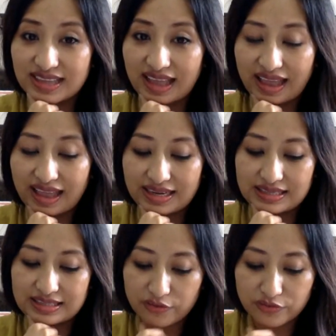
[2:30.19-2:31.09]
and
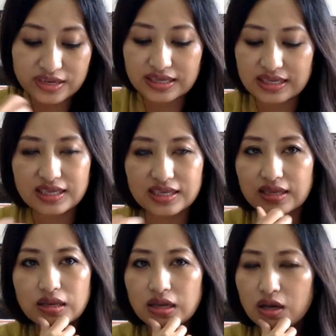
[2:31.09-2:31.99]
it
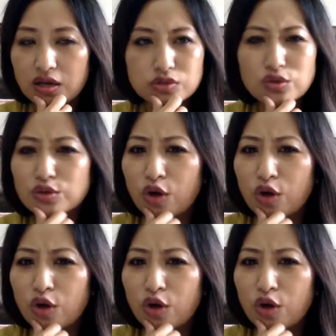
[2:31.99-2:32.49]
definitely took